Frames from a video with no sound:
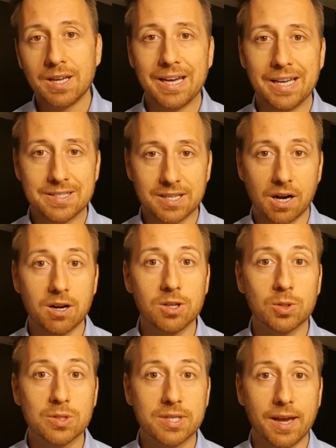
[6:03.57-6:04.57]
It's hard
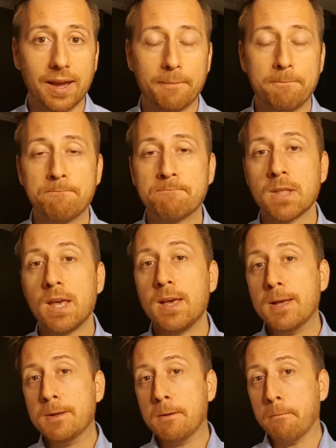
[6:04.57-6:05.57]
to say,
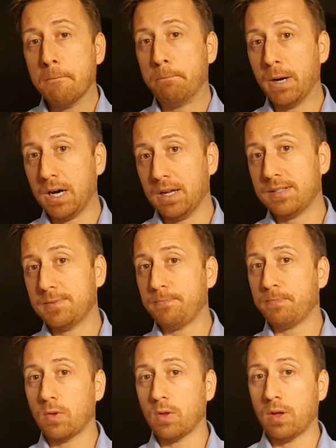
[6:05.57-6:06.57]
but
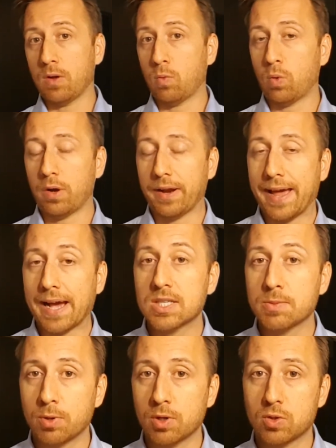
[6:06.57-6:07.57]
what
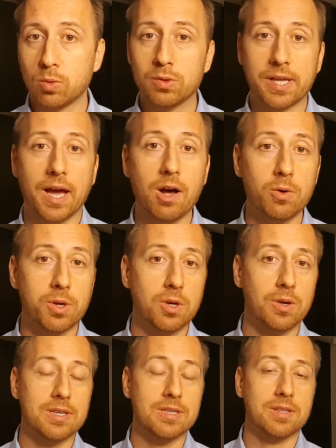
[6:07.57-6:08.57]
experts will tell
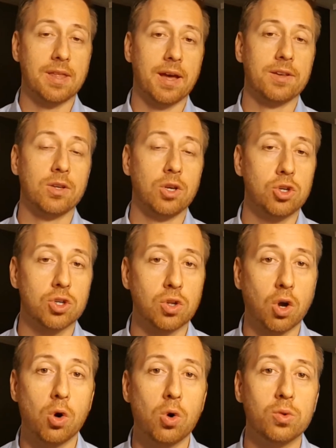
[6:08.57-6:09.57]
you is that you should
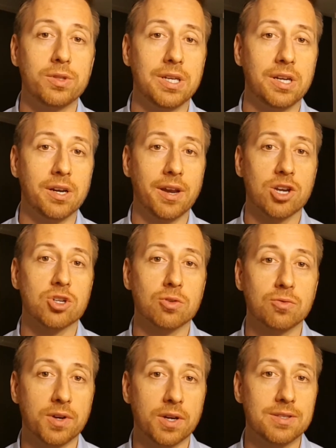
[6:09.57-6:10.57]
hold
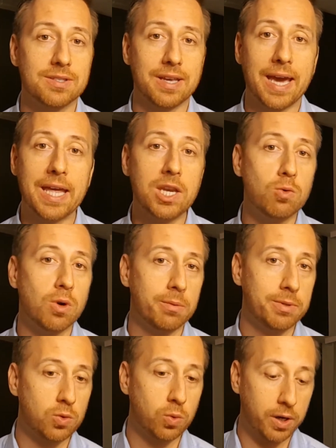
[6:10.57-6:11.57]
international funds anywhere
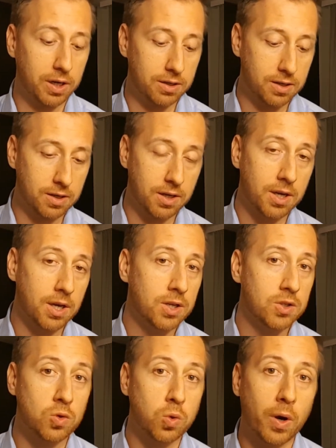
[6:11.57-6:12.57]
between
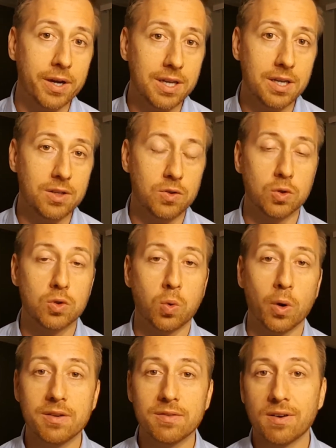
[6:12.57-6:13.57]
20 to
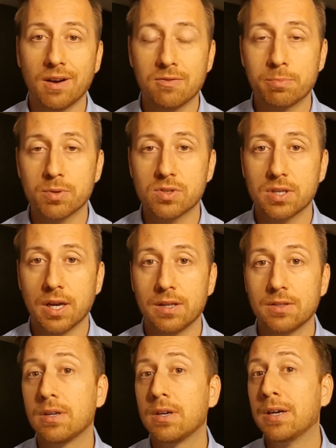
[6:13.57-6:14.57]
25%,